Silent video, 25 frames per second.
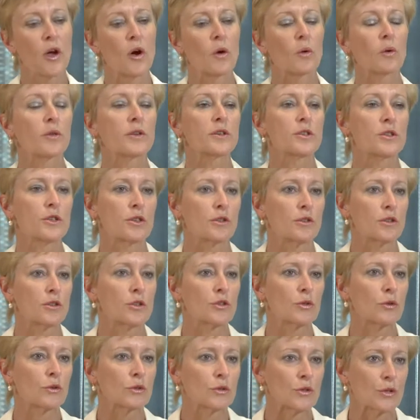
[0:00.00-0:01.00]
Well, the
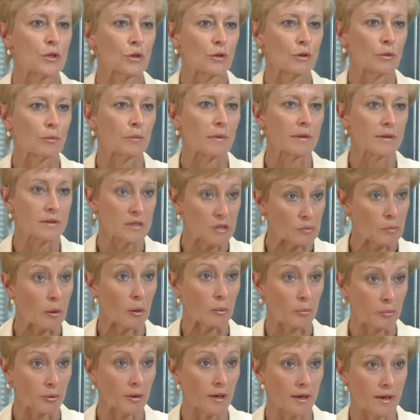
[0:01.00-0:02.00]
short-term
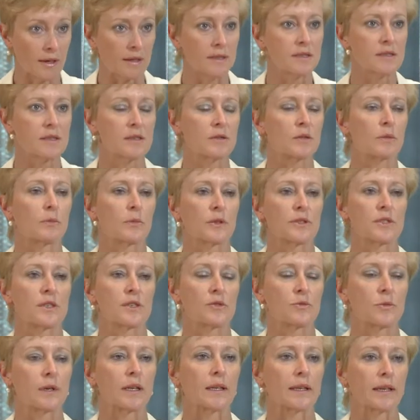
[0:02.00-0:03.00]
spot price, which
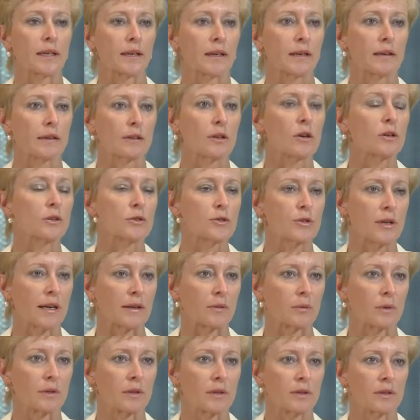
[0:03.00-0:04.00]
is really a
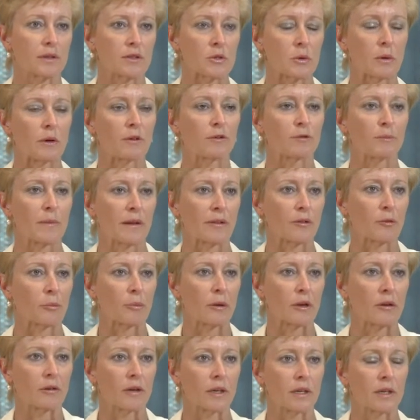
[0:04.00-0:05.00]
contract within a 12-month
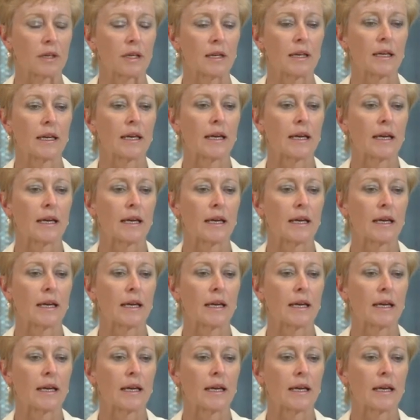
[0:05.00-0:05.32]
period,